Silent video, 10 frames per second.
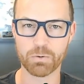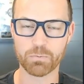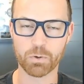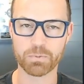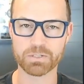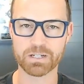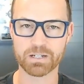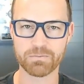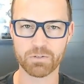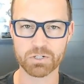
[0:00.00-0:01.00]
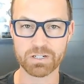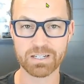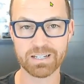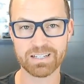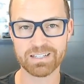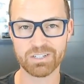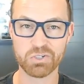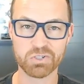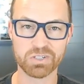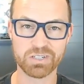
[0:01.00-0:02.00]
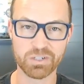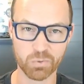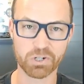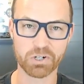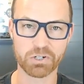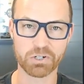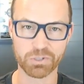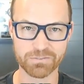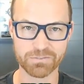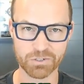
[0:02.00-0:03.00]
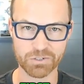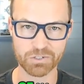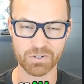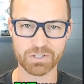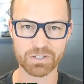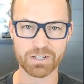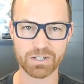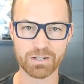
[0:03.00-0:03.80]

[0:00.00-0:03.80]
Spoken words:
So it looks like this one's not going to get to the end. So I'm actually going to go out of this.